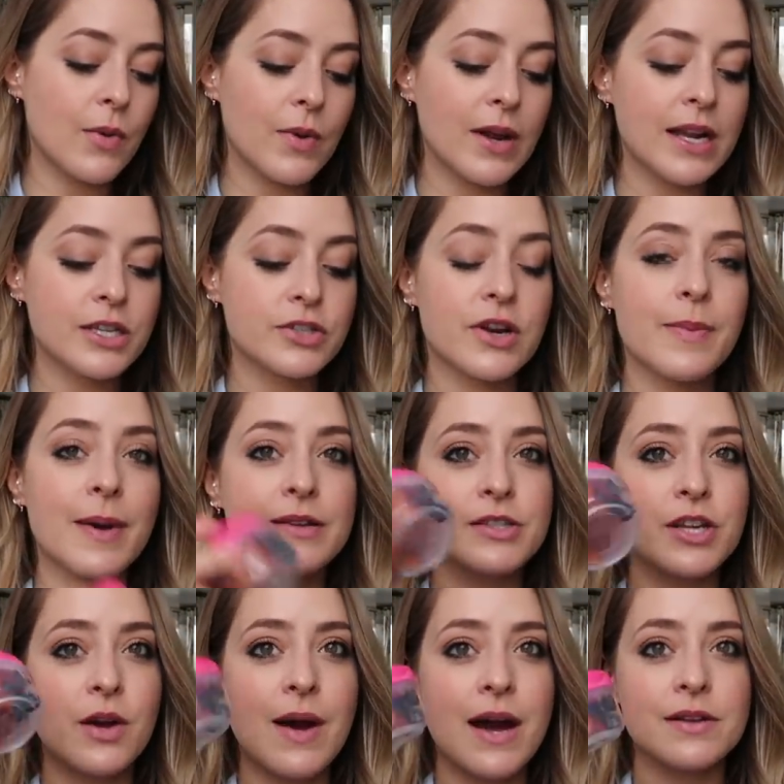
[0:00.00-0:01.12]
we're literally about
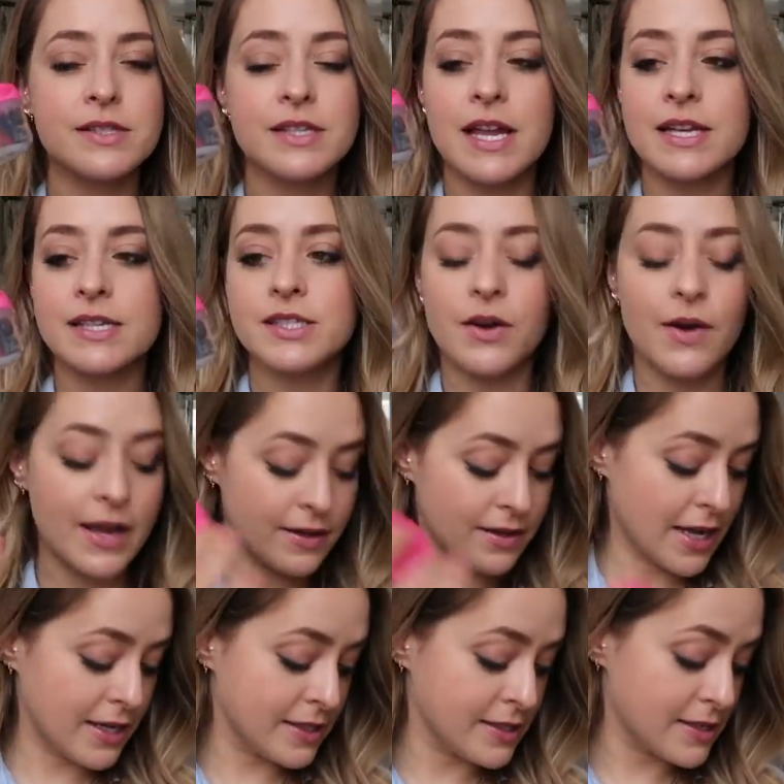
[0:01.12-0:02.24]
to go out today, so it
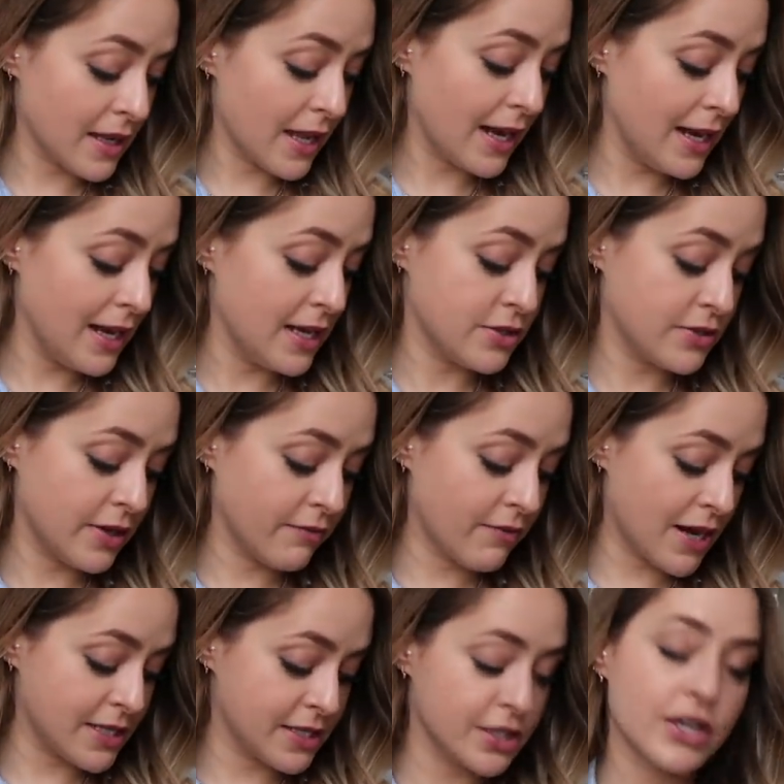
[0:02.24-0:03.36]
is like literally
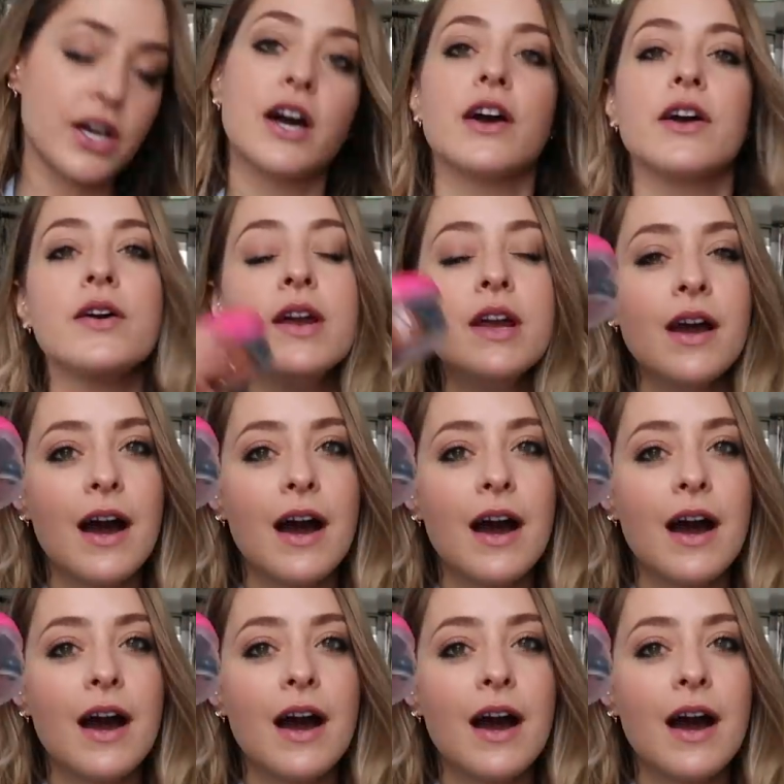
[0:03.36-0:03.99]
ready to go.